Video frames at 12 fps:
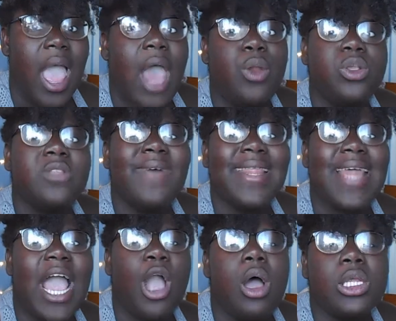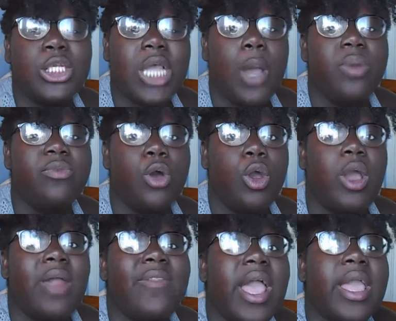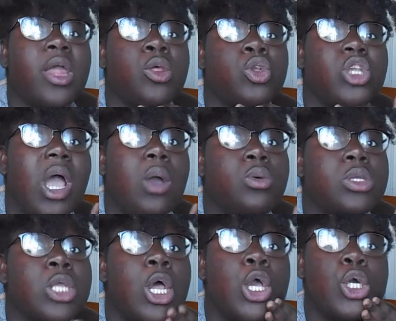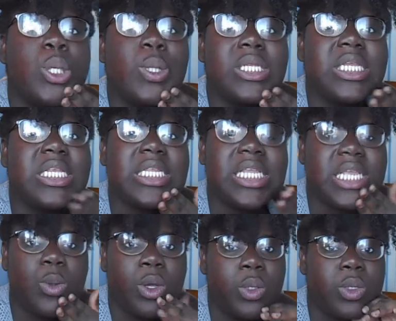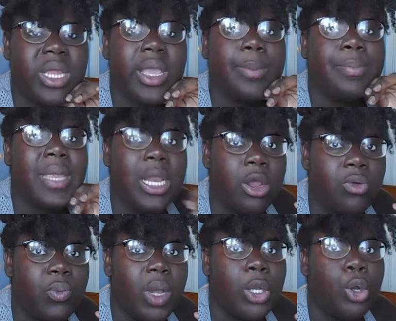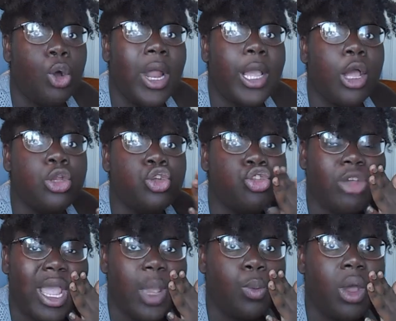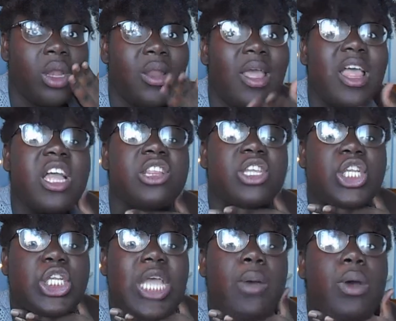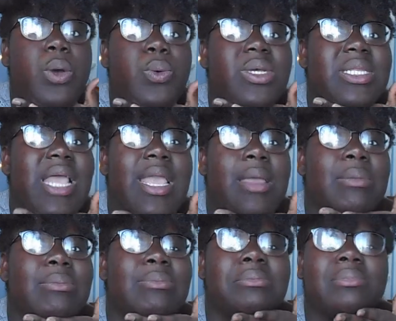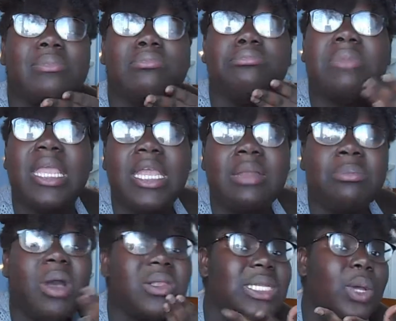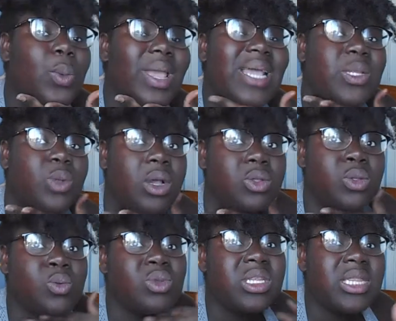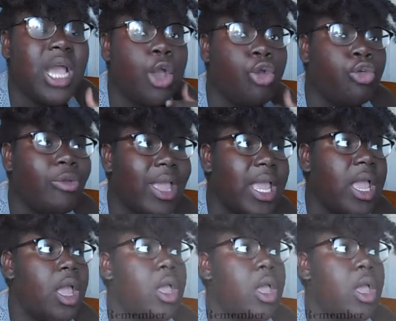And also the fact that I can't shower with on. I feel like the shower was, because it wasn't a sticky one, because it wasn't like a peel off one or like a drying one. The shower was like melting away as well, so it wasn't that great.